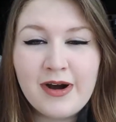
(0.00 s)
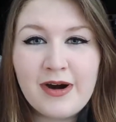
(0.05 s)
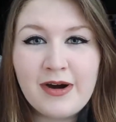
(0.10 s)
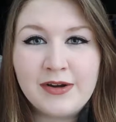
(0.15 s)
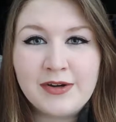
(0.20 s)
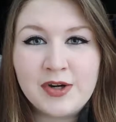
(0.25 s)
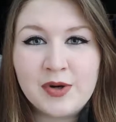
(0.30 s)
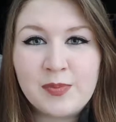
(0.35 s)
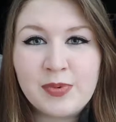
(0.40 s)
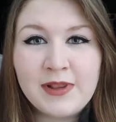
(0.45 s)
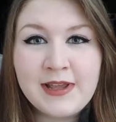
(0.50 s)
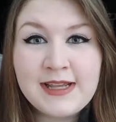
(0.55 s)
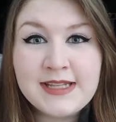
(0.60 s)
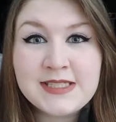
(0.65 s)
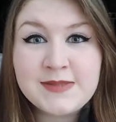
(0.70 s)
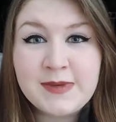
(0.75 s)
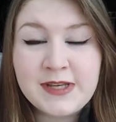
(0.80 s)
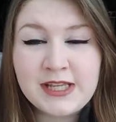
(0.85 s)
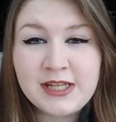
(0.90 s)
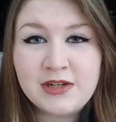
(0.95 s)
on her
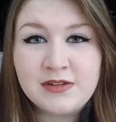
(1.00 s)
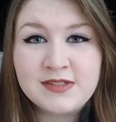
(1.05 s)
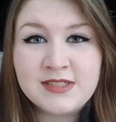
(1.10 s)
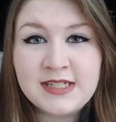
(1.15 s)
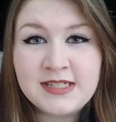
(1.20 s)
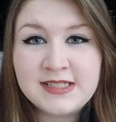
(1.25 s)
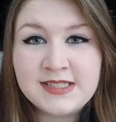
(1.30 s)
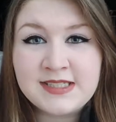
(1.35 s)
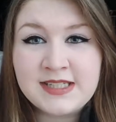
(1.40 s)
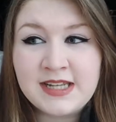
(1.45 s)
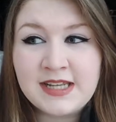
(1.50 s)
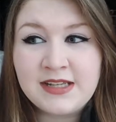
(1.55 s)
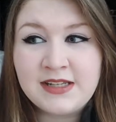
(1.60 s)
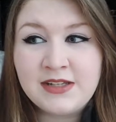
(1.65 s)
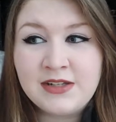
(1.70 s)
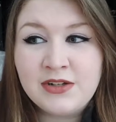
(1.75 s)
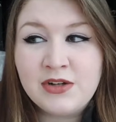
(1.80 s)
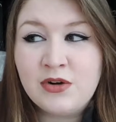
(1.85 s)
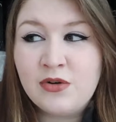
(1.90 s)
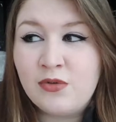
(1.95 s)
plans making no sense,
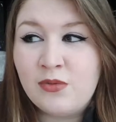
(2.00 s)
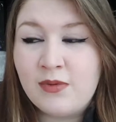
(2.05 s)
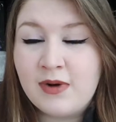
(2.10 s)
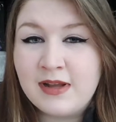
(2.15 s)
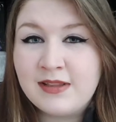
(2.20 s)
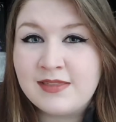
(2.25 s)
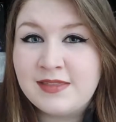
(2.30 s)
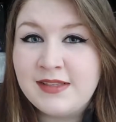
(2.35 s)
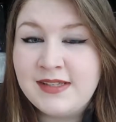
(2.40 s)
saying, you know what,